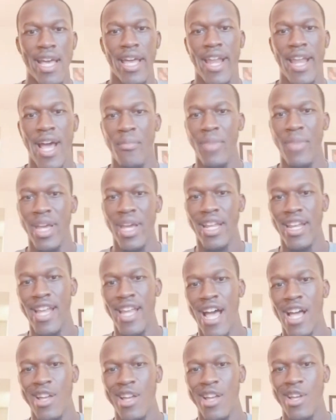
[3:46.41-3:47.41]
And not making
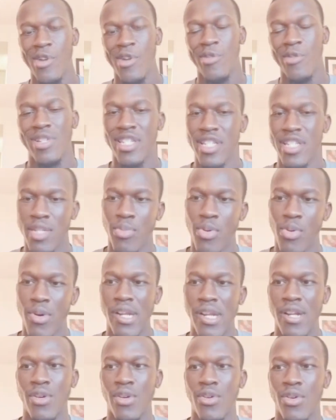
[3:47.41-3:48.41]
that was
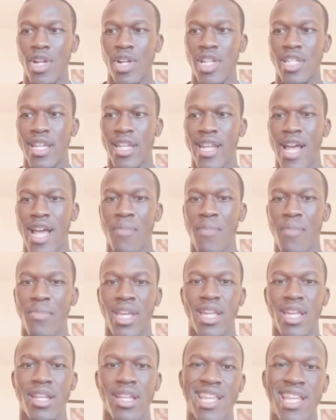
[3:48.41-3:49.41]
disappointing, of course. And not
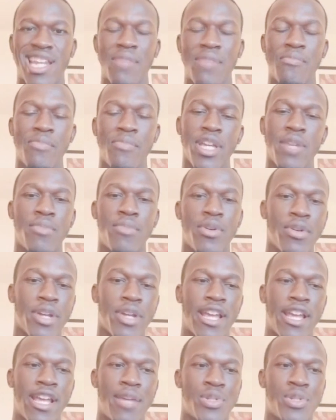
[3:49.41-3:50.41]
making any big
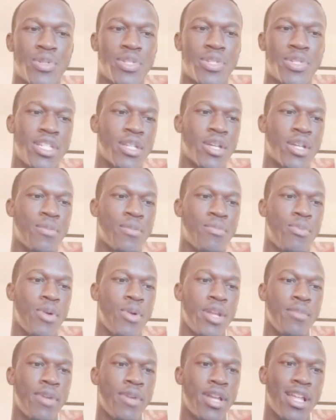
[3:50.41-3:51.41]
bowl games was
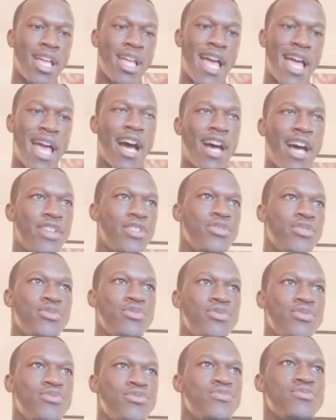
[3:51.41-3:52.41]
disappointing. But I
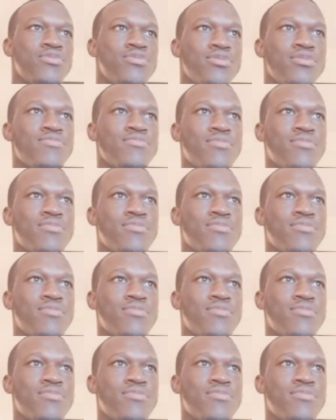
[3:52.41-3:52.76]
didn't